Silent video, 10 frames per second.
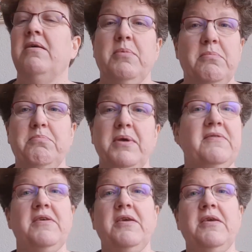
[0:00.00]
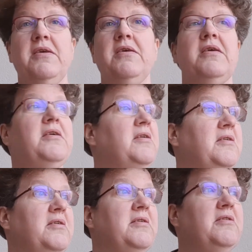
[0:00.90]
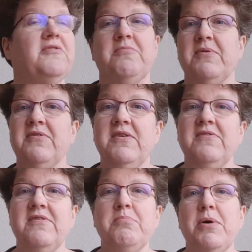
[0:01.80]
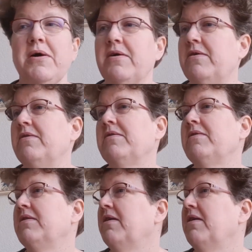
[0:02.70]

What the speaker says: been busy, lost my stitchy bug,